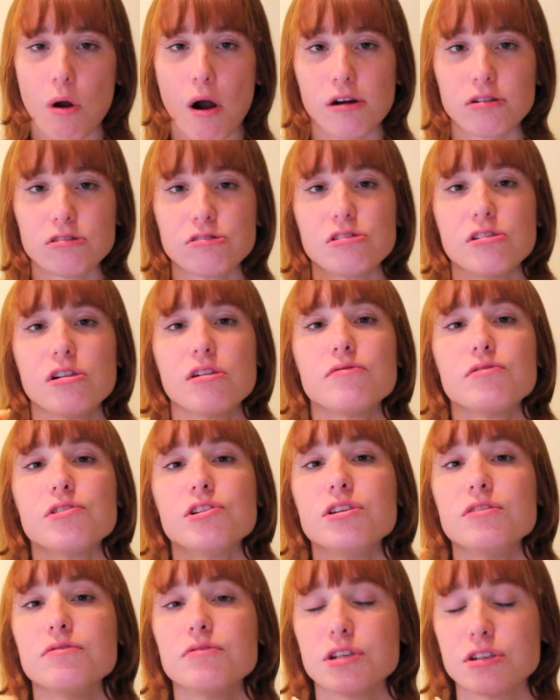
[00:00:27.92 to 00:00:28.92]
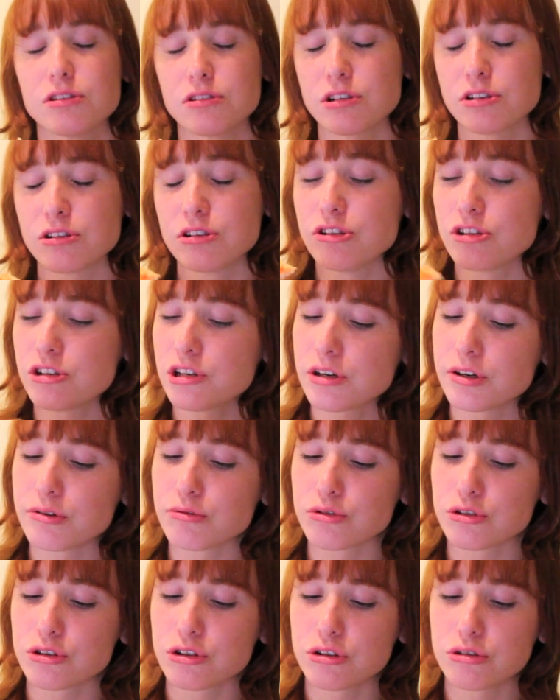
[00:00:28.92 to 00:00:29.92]
I should love an evening that
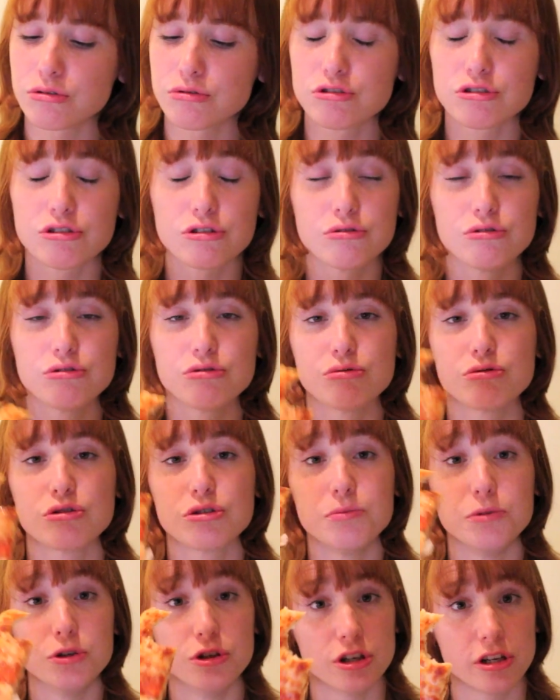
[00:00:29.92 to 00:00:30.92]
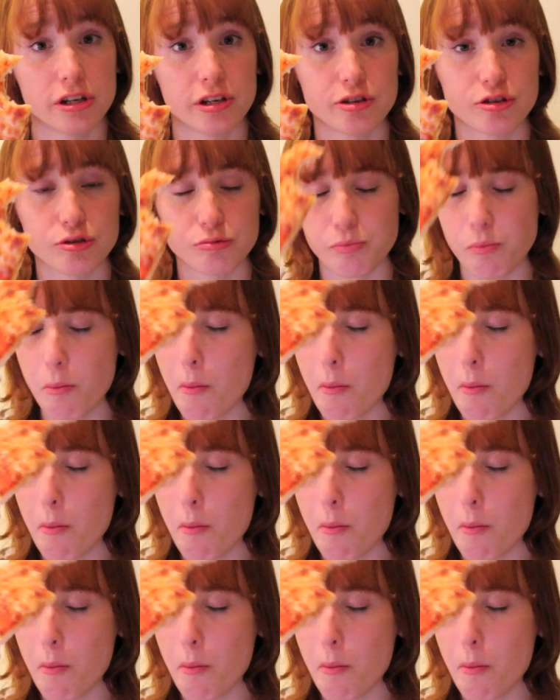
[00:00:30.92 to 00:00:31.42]
entails good old social communication.